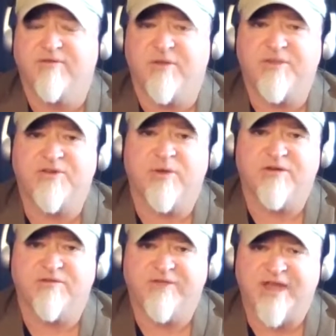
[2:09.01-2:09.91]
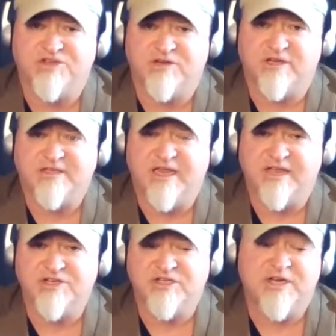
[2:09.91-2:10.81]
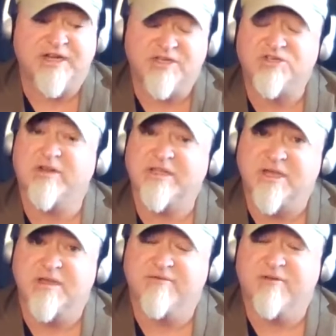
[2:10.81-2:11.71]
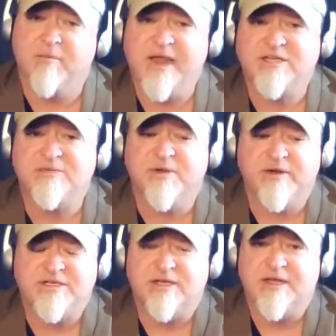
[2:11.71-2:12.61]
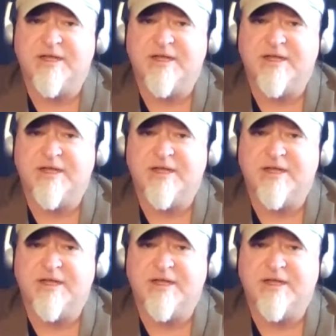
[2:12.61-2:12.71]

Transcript: from the director of national intelligence and i can certainly tell you from my experience